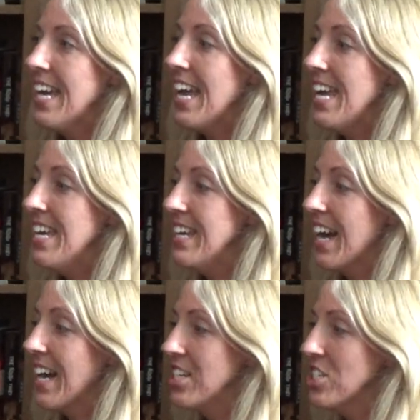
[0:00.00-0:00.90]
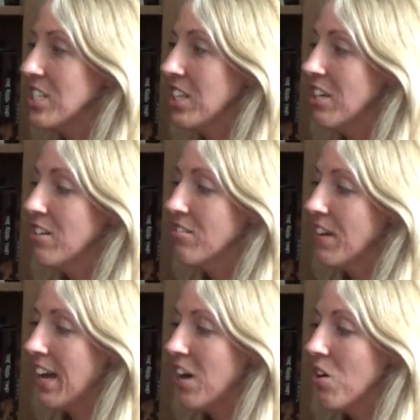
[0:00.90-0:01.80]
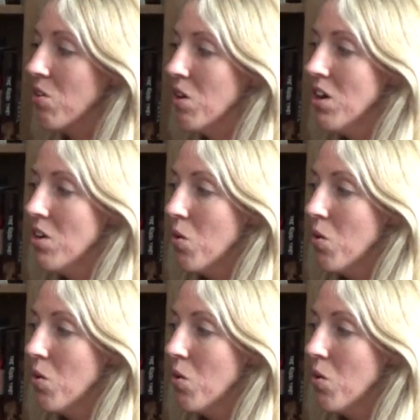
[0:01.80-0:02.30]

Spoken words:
And I just love how